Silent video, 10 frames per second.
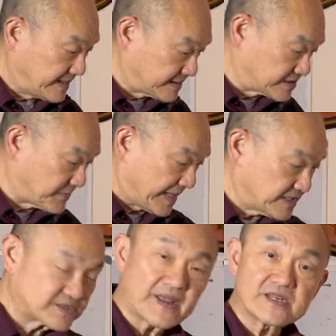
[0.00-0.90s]
the
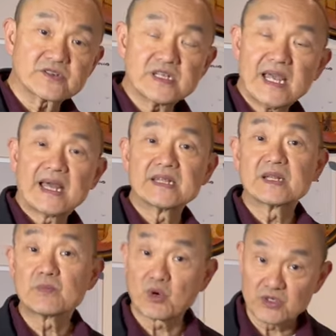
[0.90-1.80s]
Spanish factory and in the
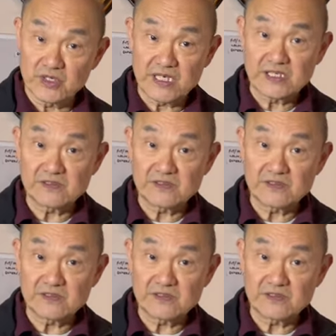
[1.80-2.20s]
Portuguese